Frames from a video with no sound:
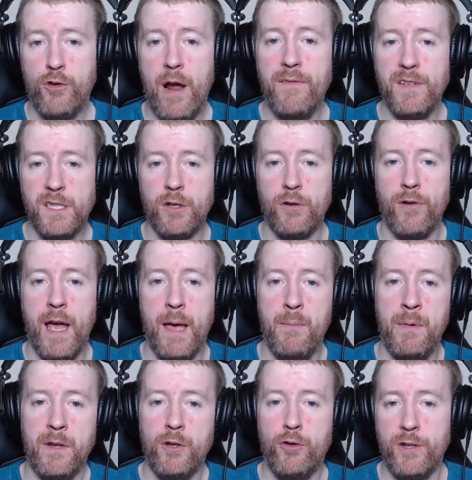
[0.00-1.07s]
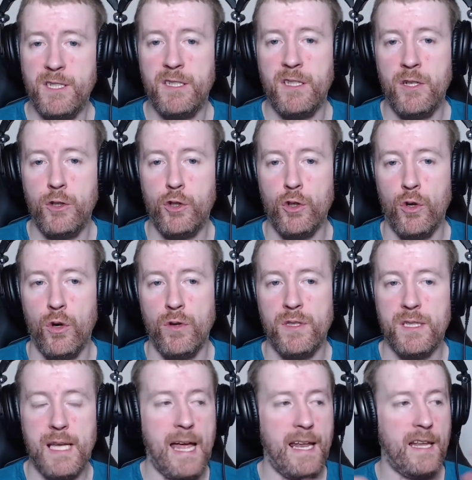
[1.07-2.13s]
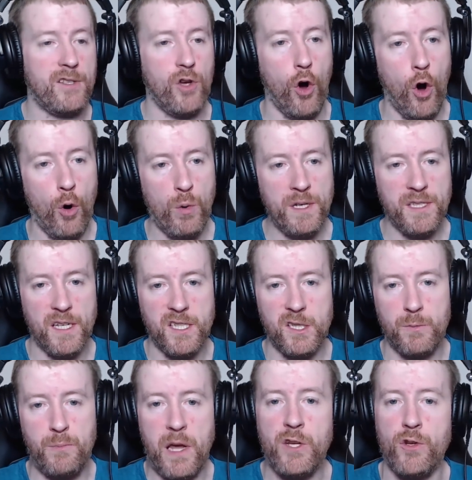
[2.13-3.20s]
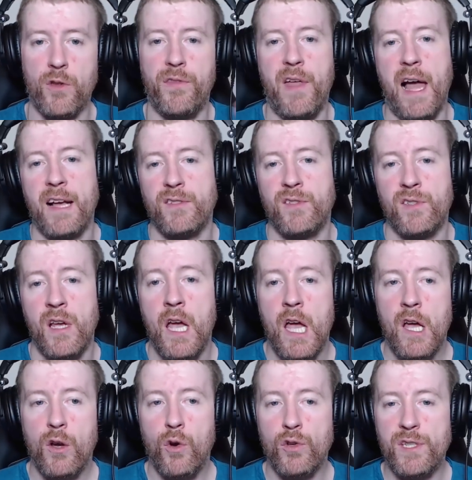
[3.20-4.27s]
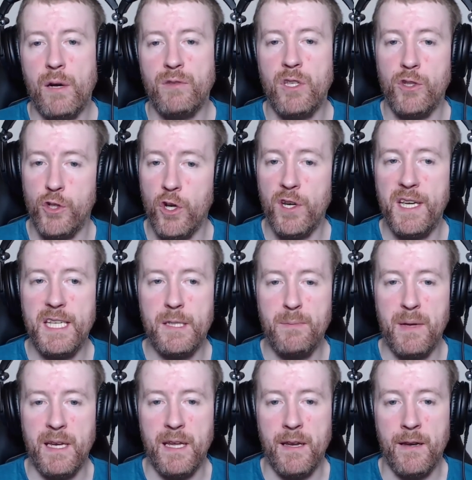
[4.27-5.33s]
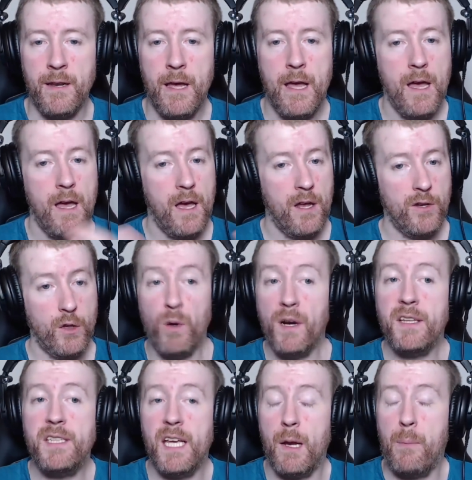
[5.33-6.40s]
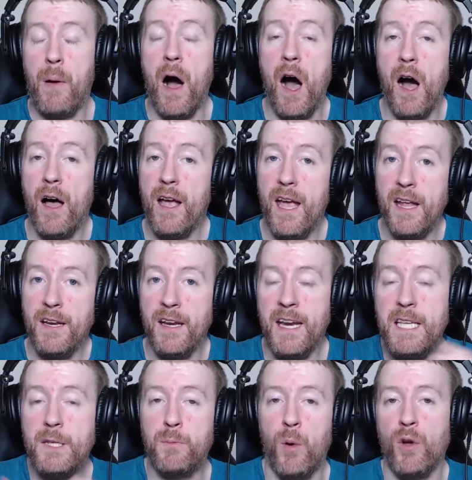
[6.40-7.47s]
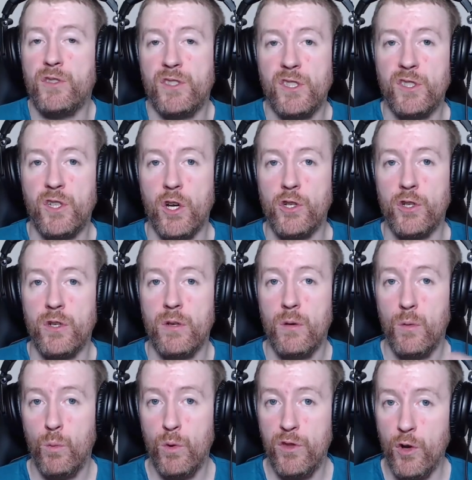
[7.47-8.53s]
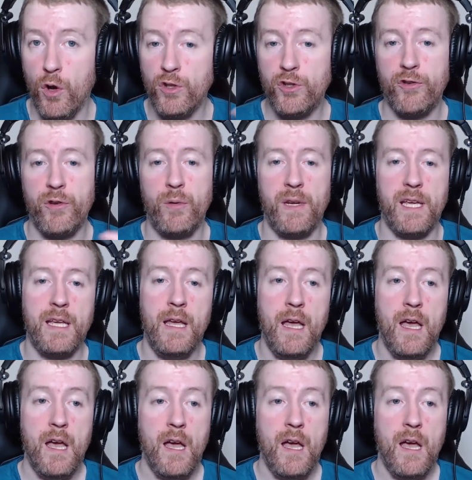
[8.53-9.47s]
Travis Greb, Tristan Jones, and as always, a special thanks goes out to Jerky's Minion. Do you want to take part in an esports discussion with yours truly?